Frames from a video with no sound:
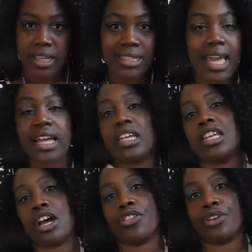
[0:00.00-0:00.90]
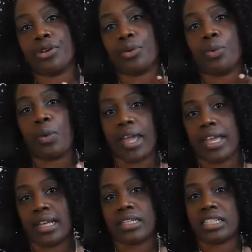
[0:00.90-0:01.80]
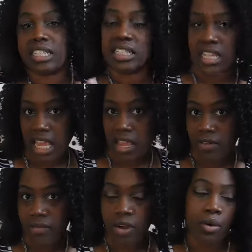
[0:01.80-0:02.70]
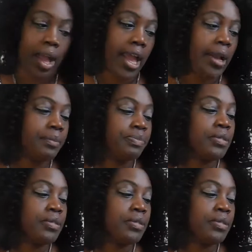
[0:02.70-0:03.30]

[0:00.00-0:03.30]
It's like another way to save, okay?